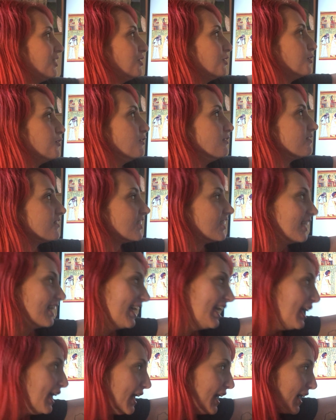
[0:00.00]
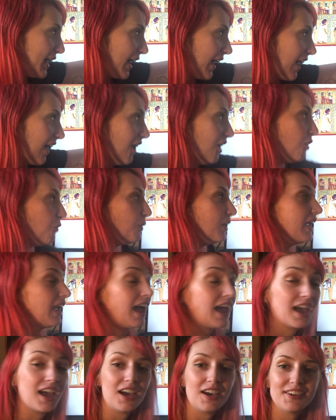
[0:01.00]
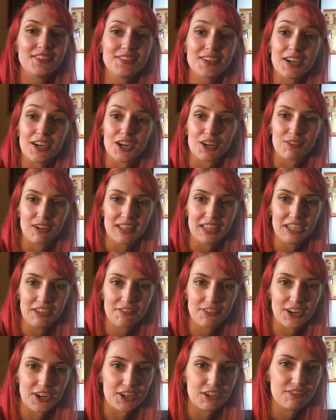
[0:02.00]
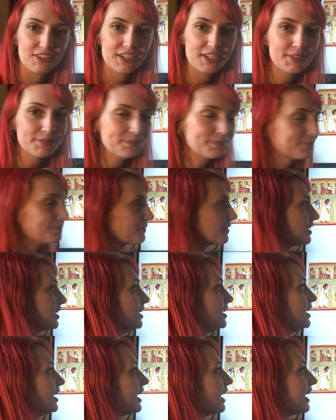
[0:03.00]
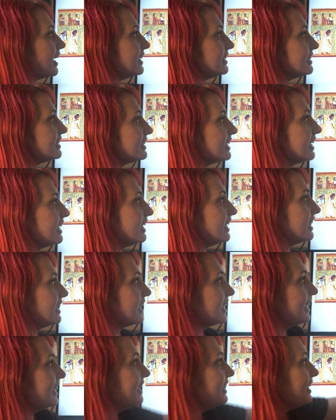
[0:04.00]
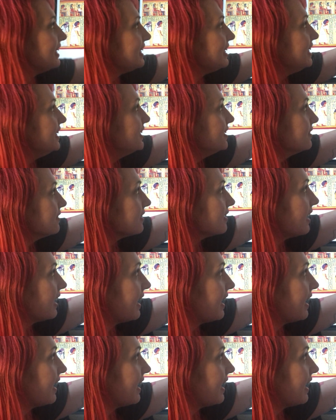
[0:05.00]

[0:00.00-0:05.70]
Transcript: Over here, we have a relief carving. I see an eagle